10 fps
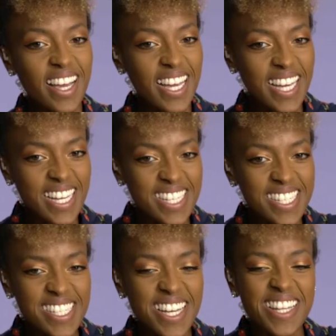
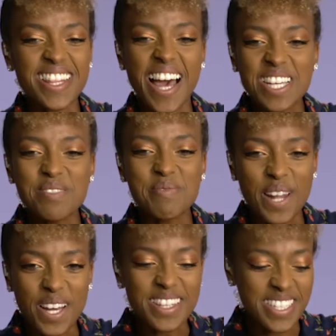and last but
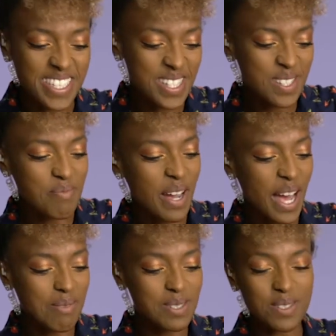not least, my
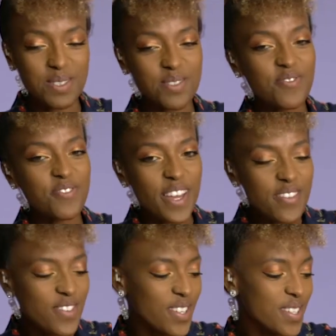absolute
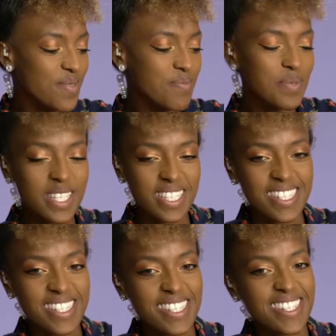favorite
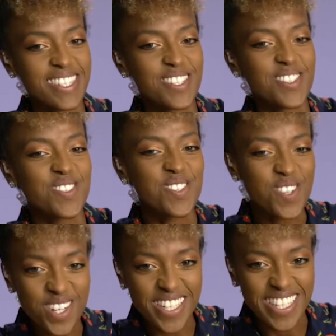piece is this
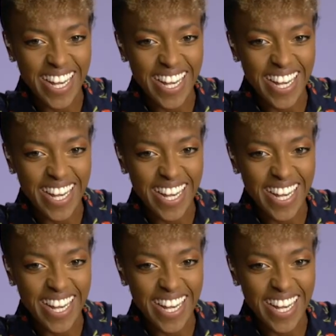Juniority